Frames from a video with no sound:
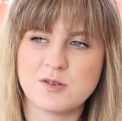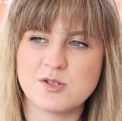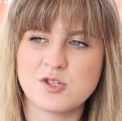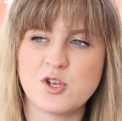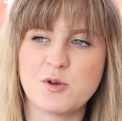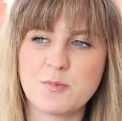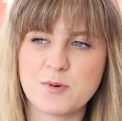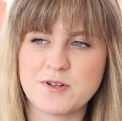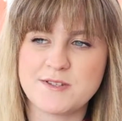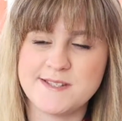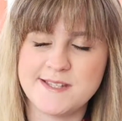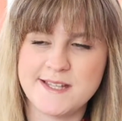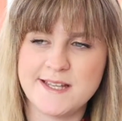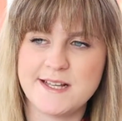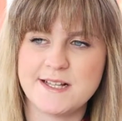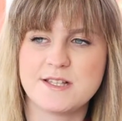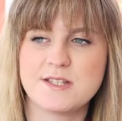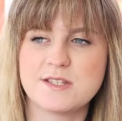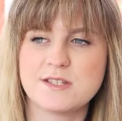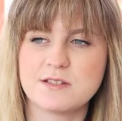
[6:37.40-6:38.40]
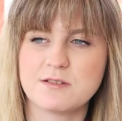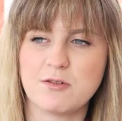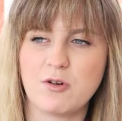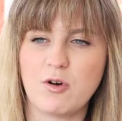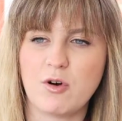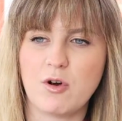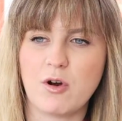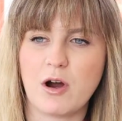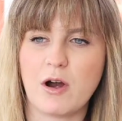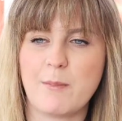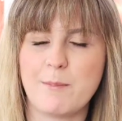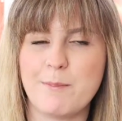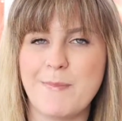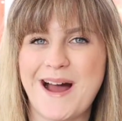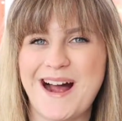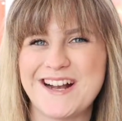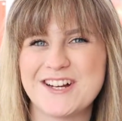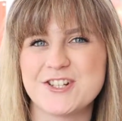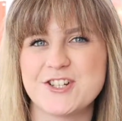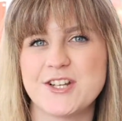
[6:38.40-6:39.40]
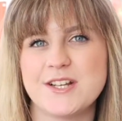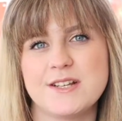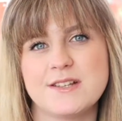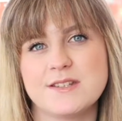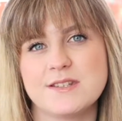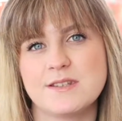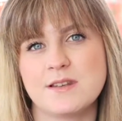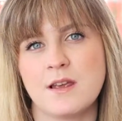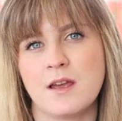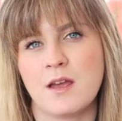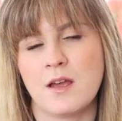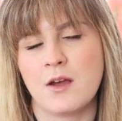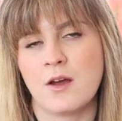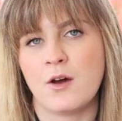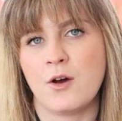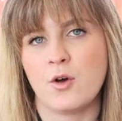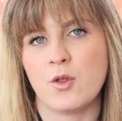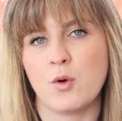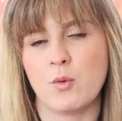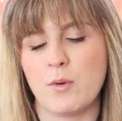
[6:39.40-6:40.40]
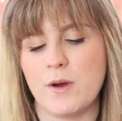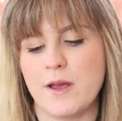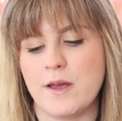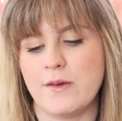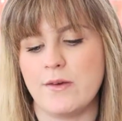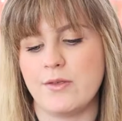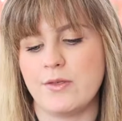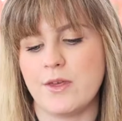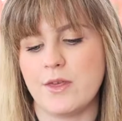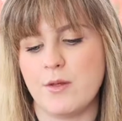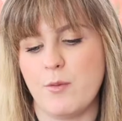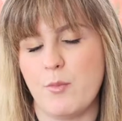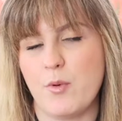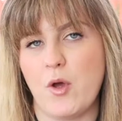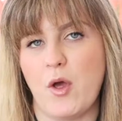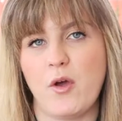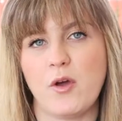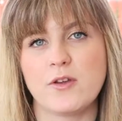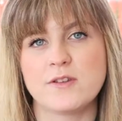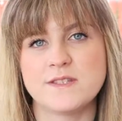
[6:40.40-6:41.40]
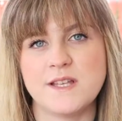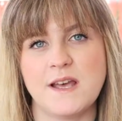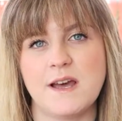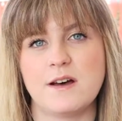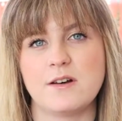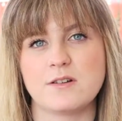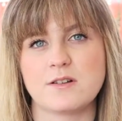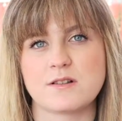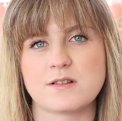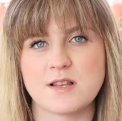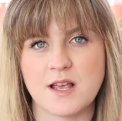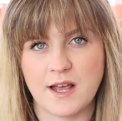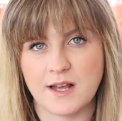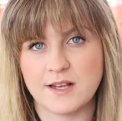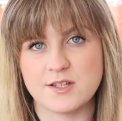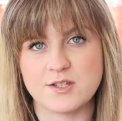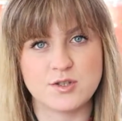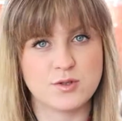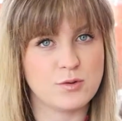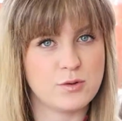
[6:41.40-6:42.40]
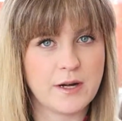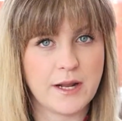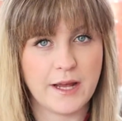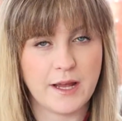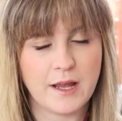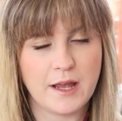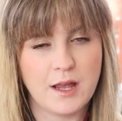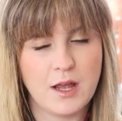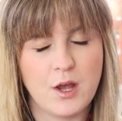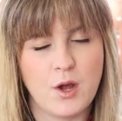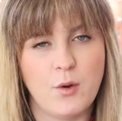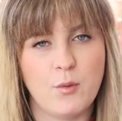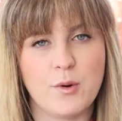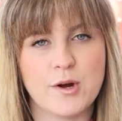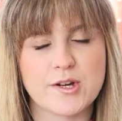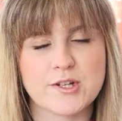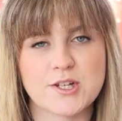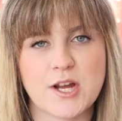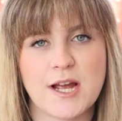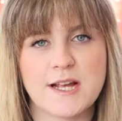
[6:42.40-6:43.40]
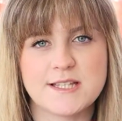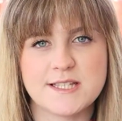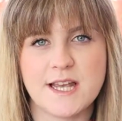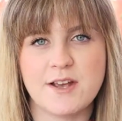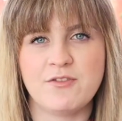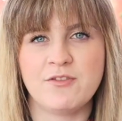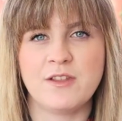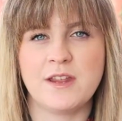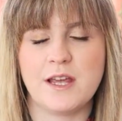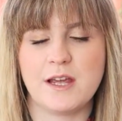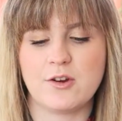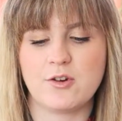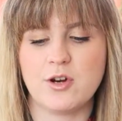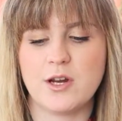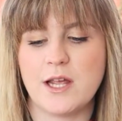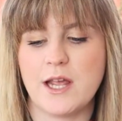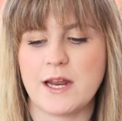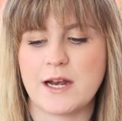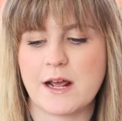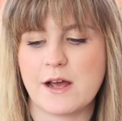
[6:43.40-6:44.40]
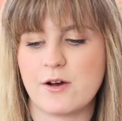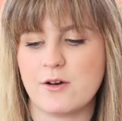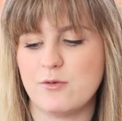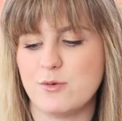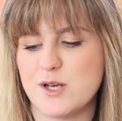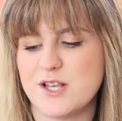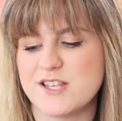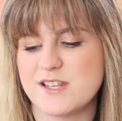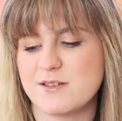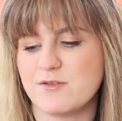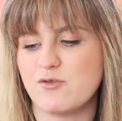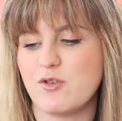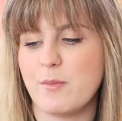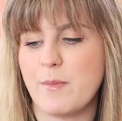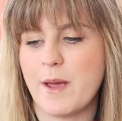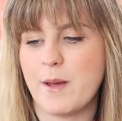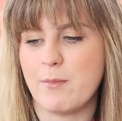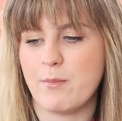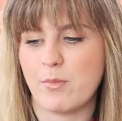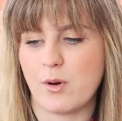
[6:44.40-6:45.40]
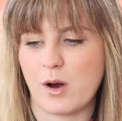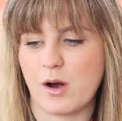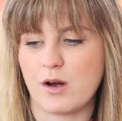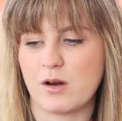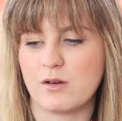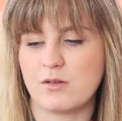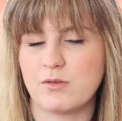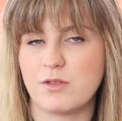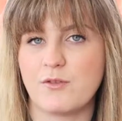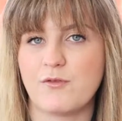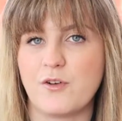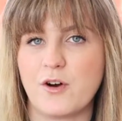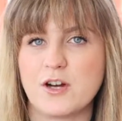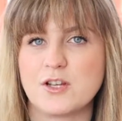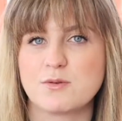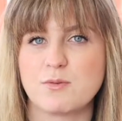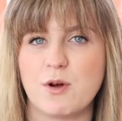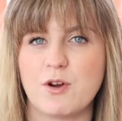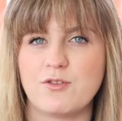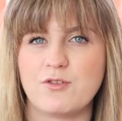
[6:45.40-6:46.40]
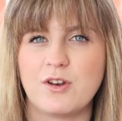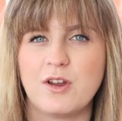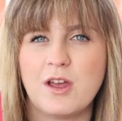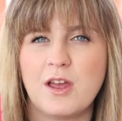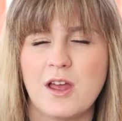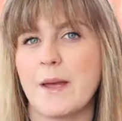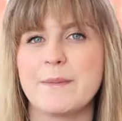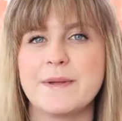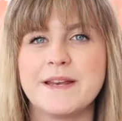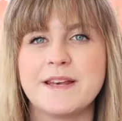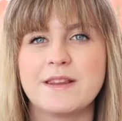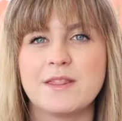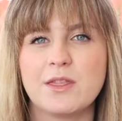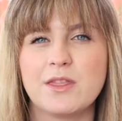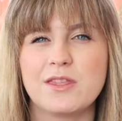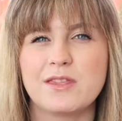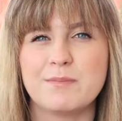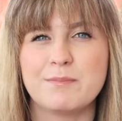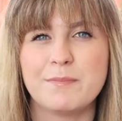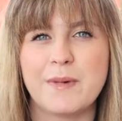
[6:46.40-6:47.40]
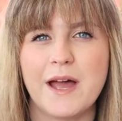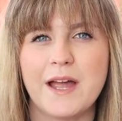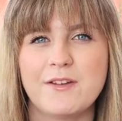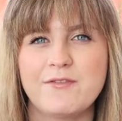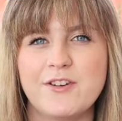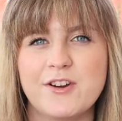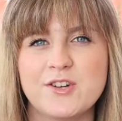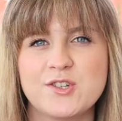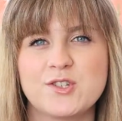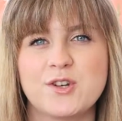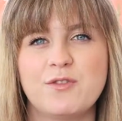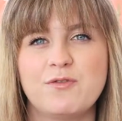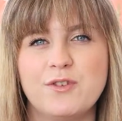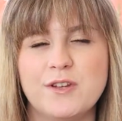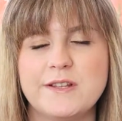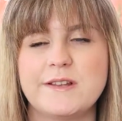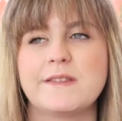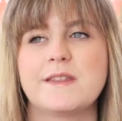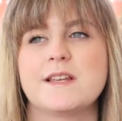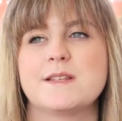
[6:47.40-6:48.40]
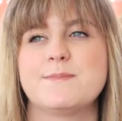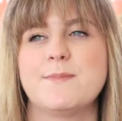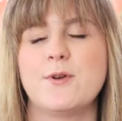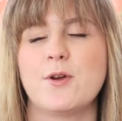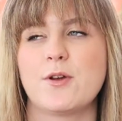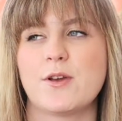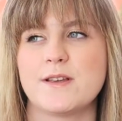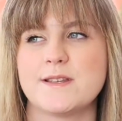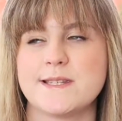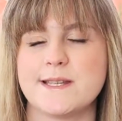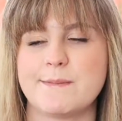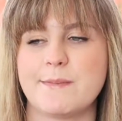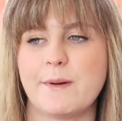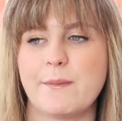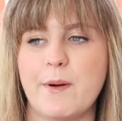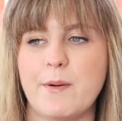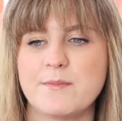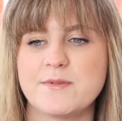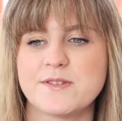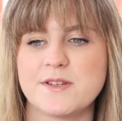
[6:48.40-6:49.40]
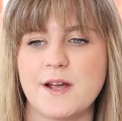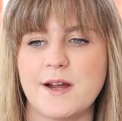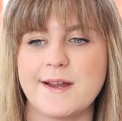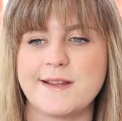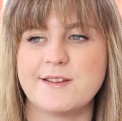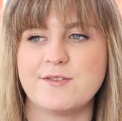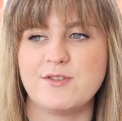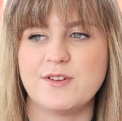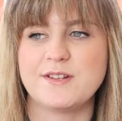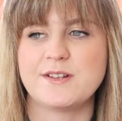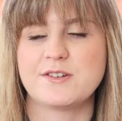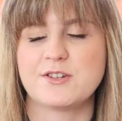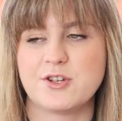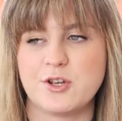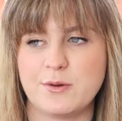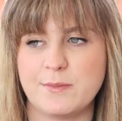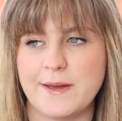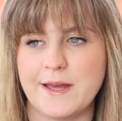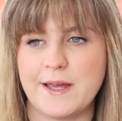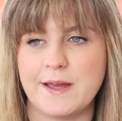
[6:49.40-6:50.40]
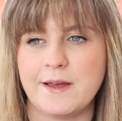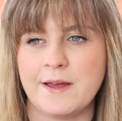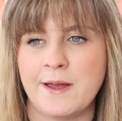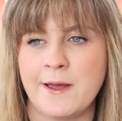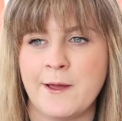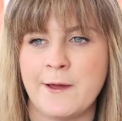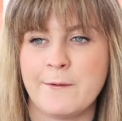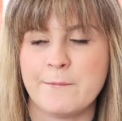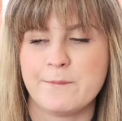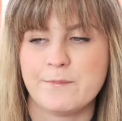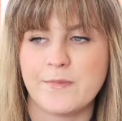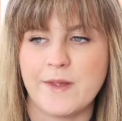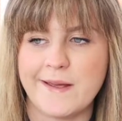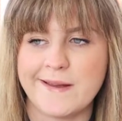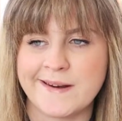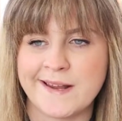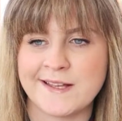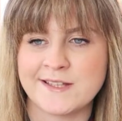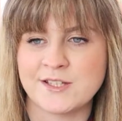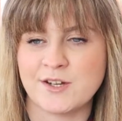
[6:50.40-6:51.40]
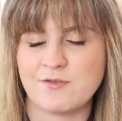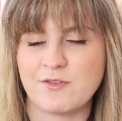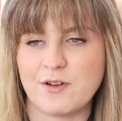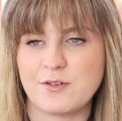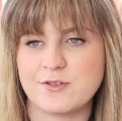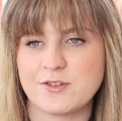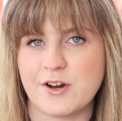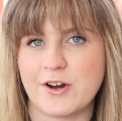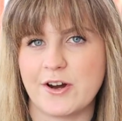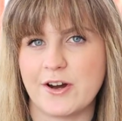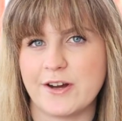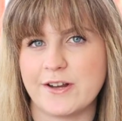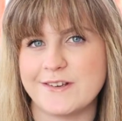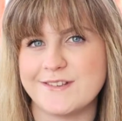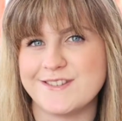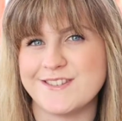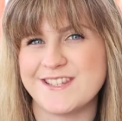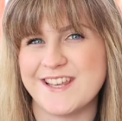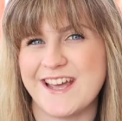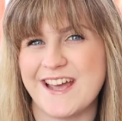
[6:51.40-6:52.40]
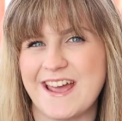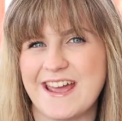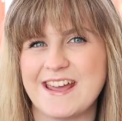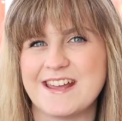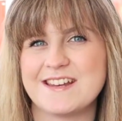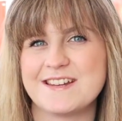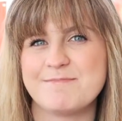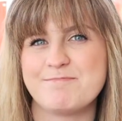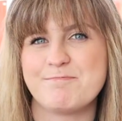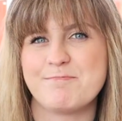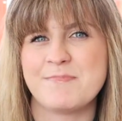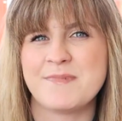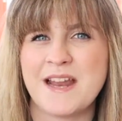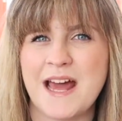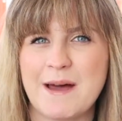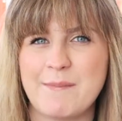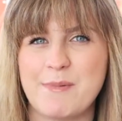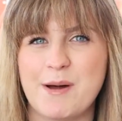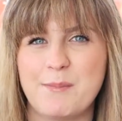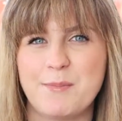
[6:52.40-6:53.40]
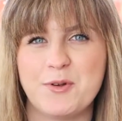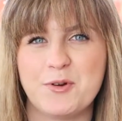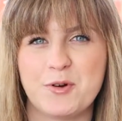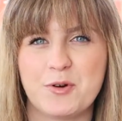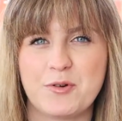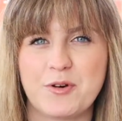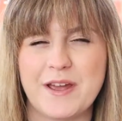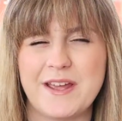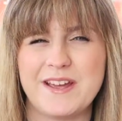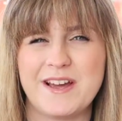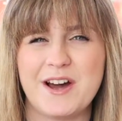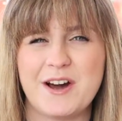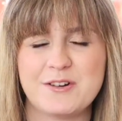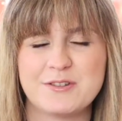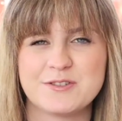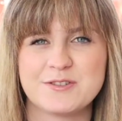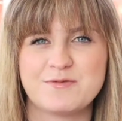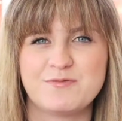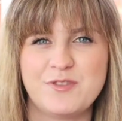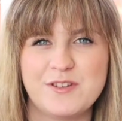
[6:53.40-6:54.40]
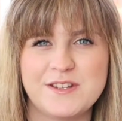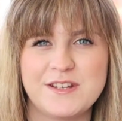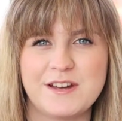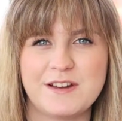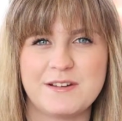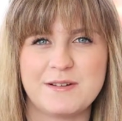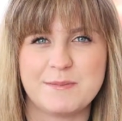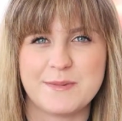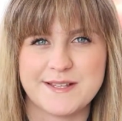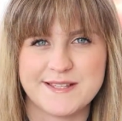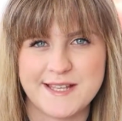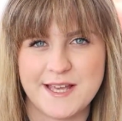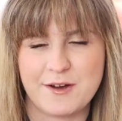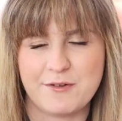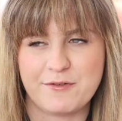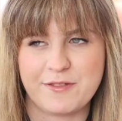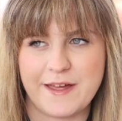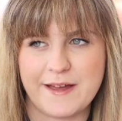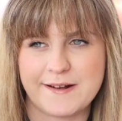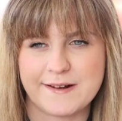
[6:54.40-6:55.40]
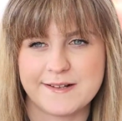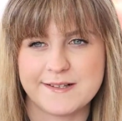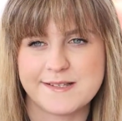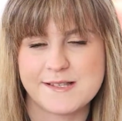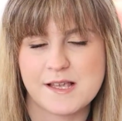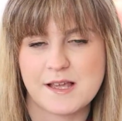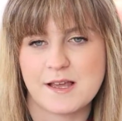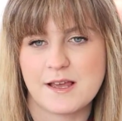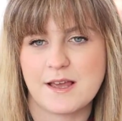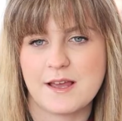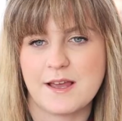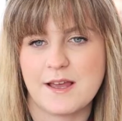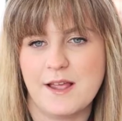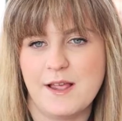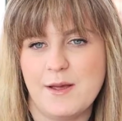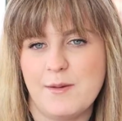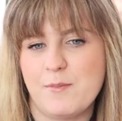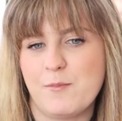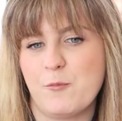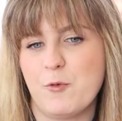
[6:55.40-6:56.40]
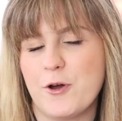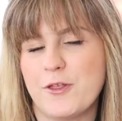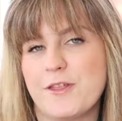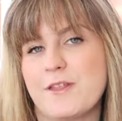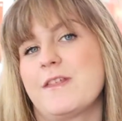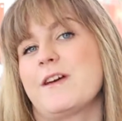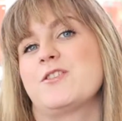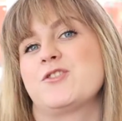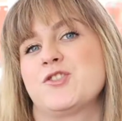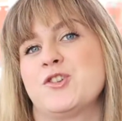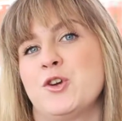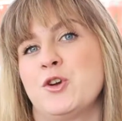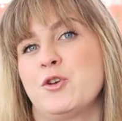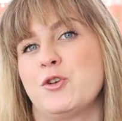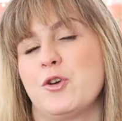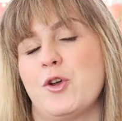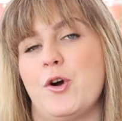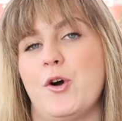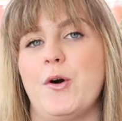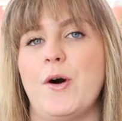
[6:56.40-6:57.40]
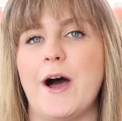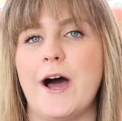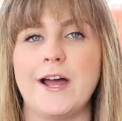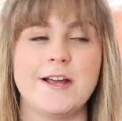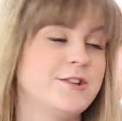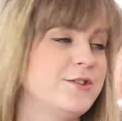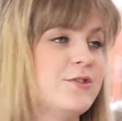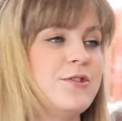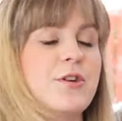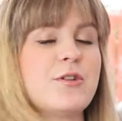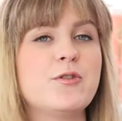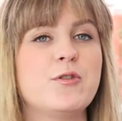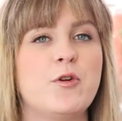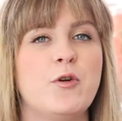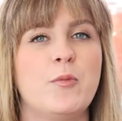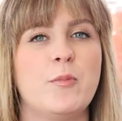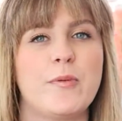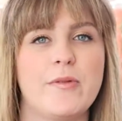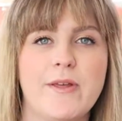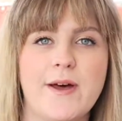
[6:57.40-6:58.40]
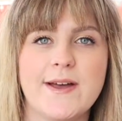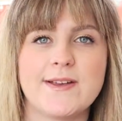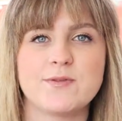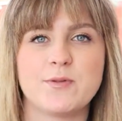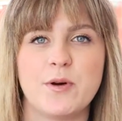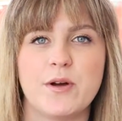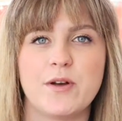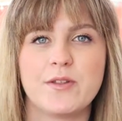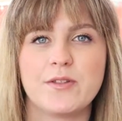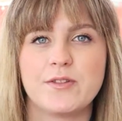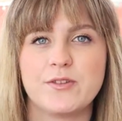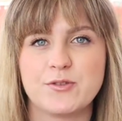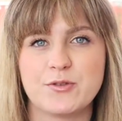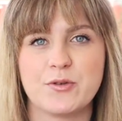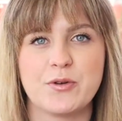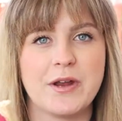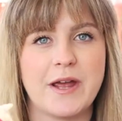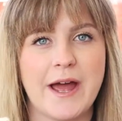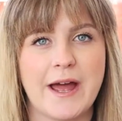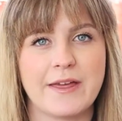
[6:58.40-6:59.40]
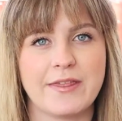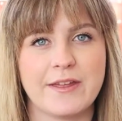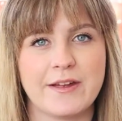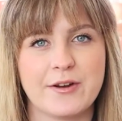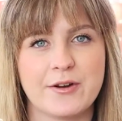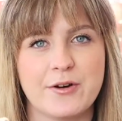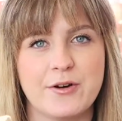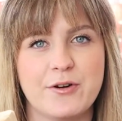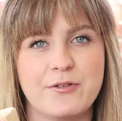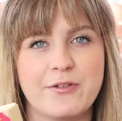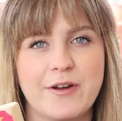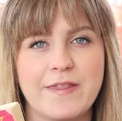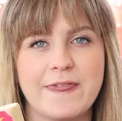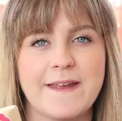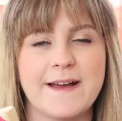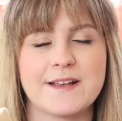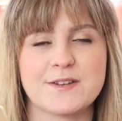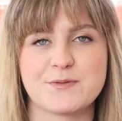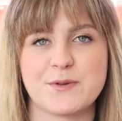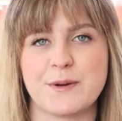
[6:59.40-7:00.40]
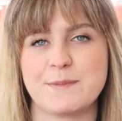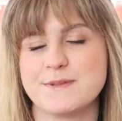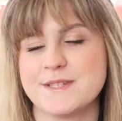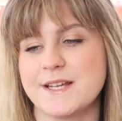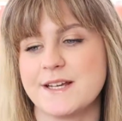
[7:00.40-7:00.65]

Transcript: supersedes or matches the way that the book tells his story, which I definitely agree, and I always remember the first one. I mean, my version of reading this book is that my mum started to read it to me and I turned around to her and said, nah mum, you're alright, I'll read it myself, thanks. Whether that's true or not, I do not know, but that's what the story I think of, and that's what I'm